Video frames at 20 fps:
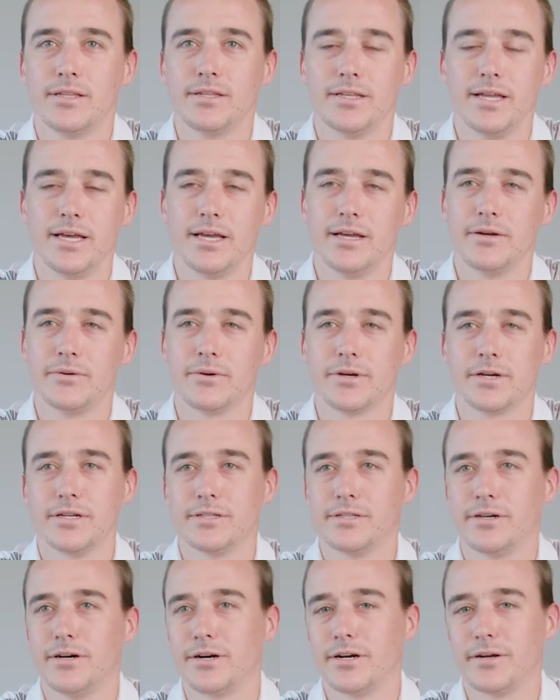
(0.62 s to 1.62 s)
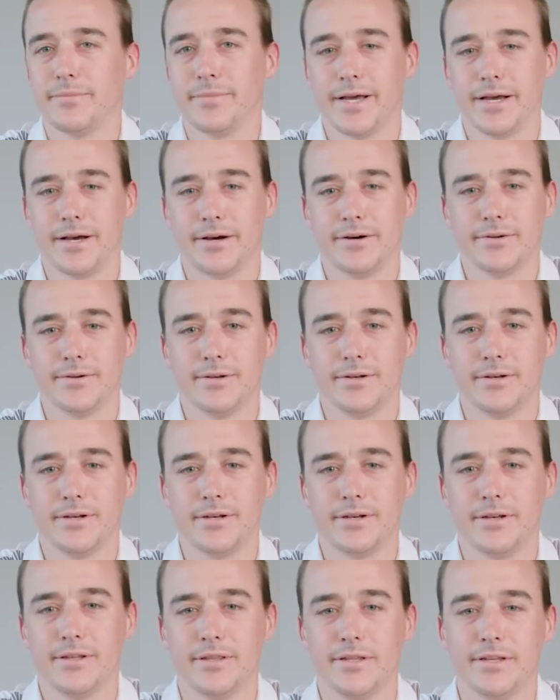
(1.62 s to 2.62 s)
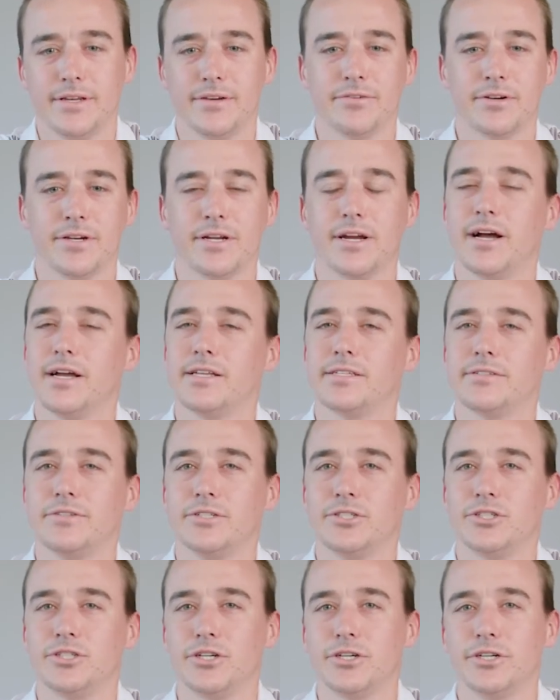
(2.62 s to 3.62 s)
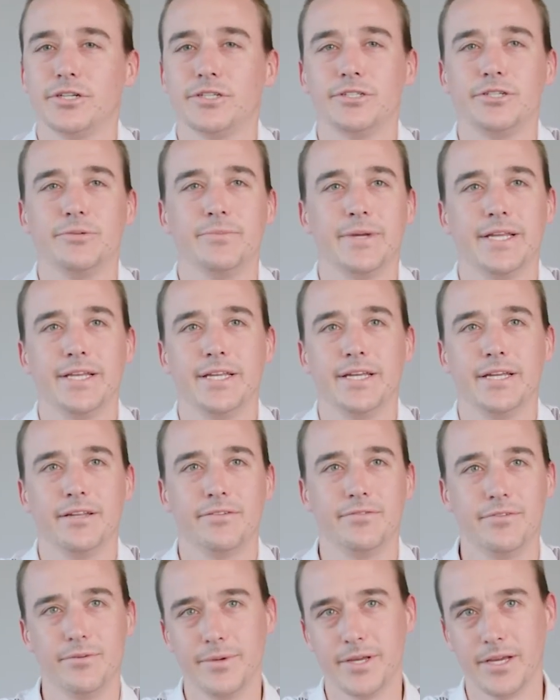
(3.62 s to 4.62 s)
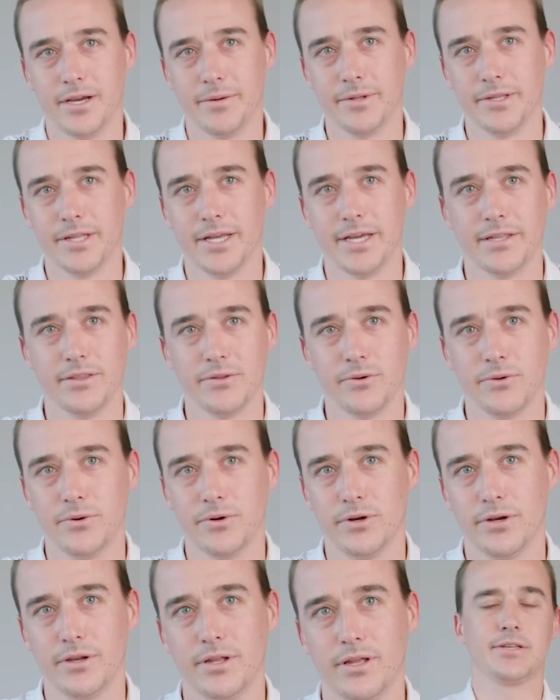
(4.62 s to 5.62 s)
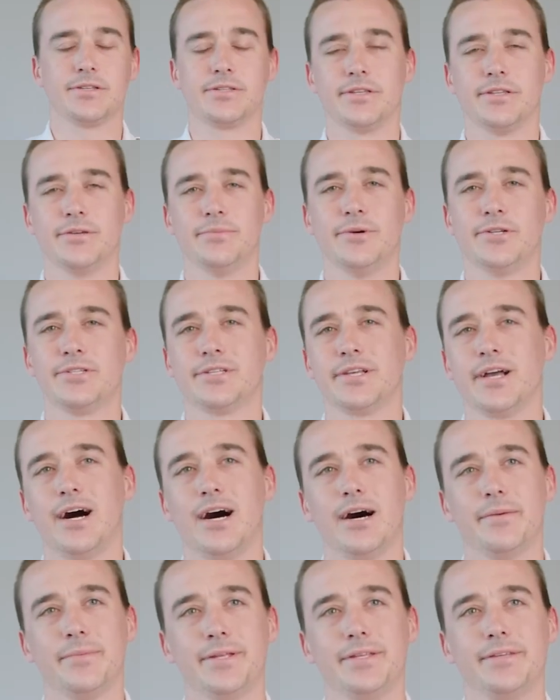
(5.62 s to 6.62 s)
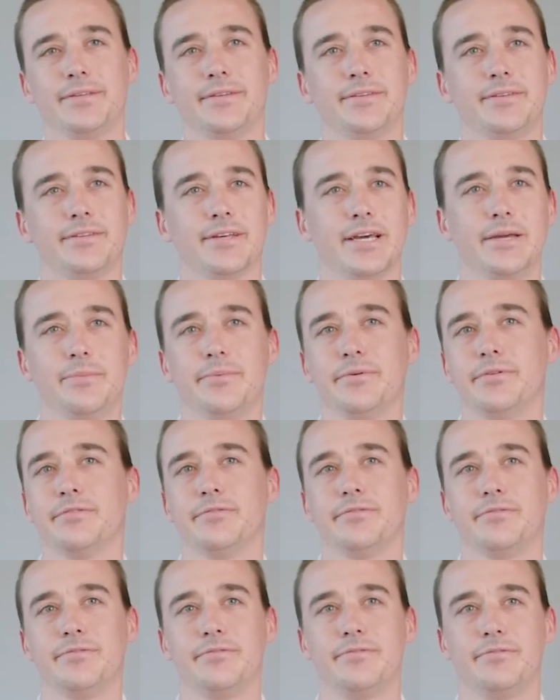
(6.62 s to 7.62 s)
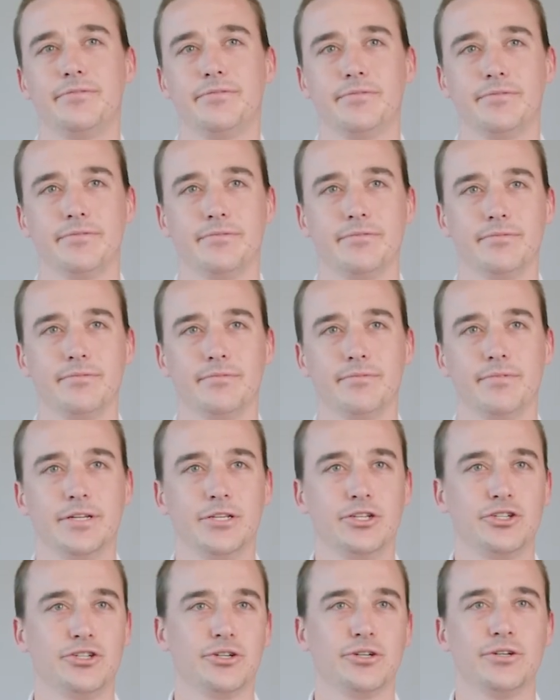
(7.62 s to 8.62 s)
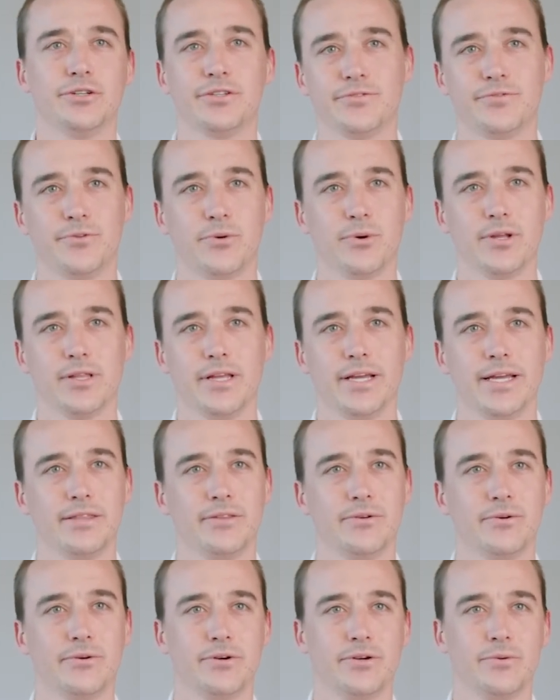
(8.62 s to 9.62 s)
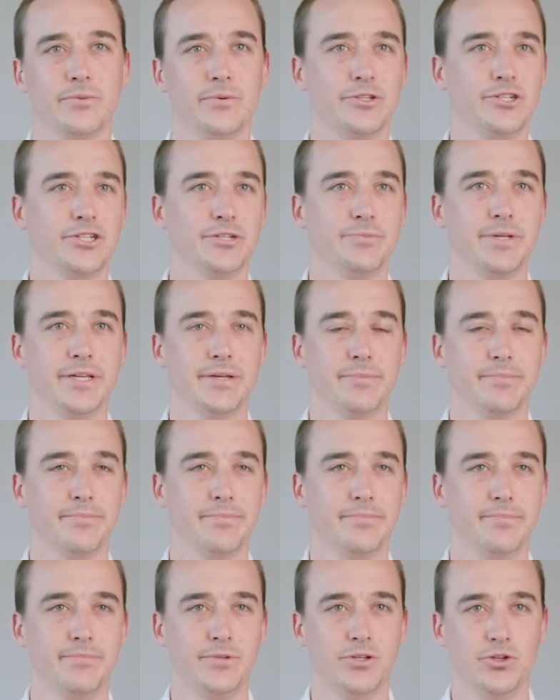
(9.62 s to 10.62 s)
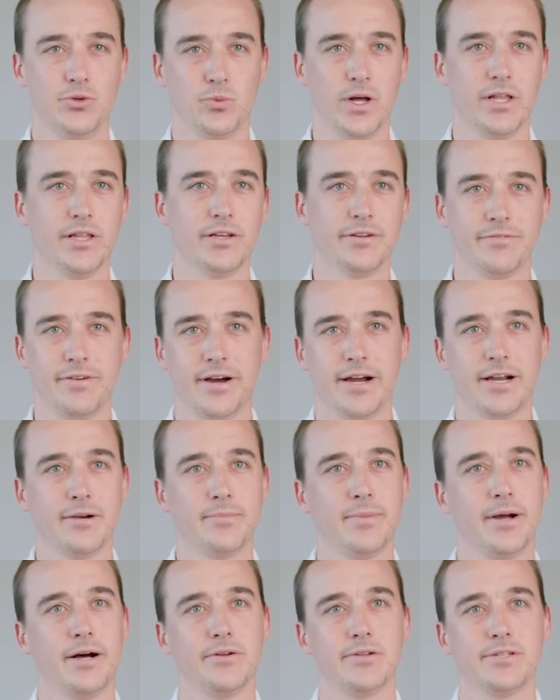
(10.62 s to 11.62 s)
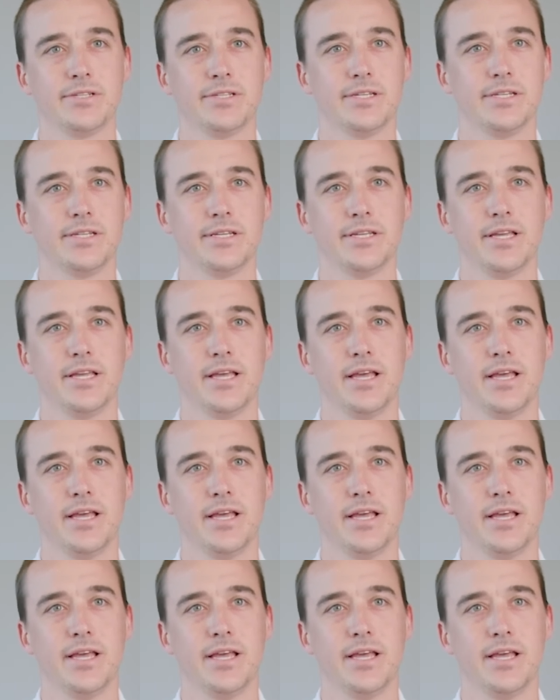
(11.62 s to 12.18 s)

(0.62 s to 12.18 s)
Today we're going to talk about the different kinds of insurance you may need if you become a landlord. So the most common type of insurance for a landlord would just be a dwelling fire policy.